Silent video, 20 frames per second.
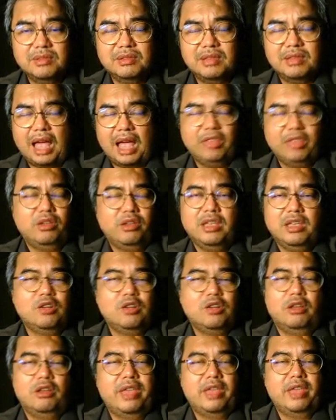not in
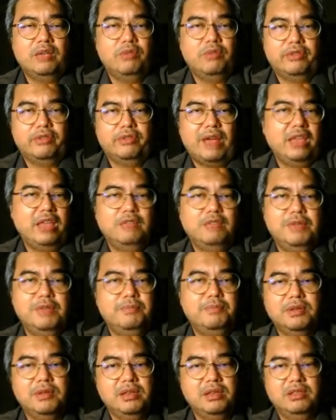contact with other
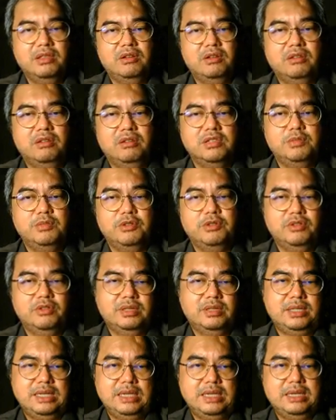people in the
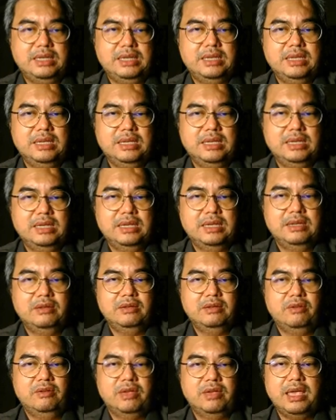conspiracy.
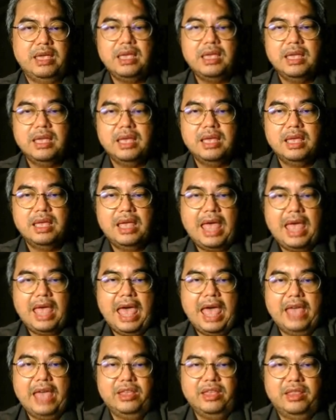Okay?
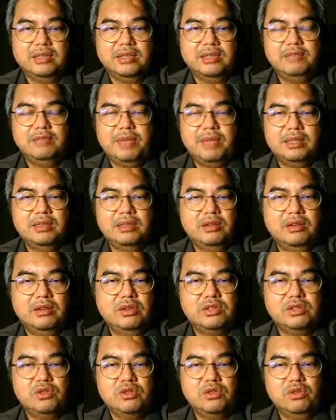And it doesn't matter
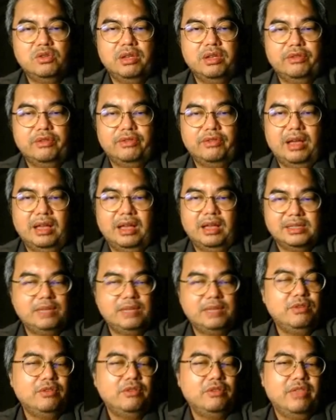also if some
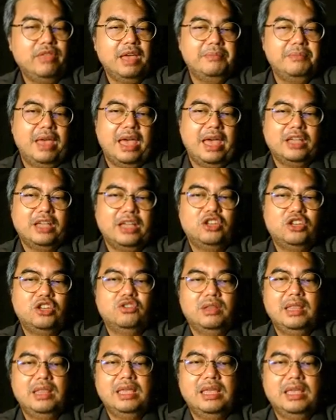of them
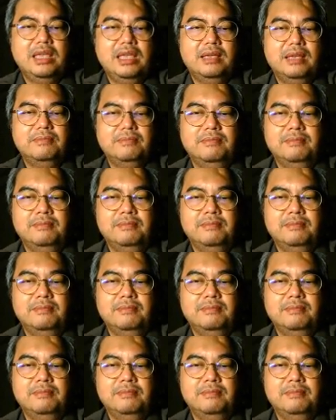actually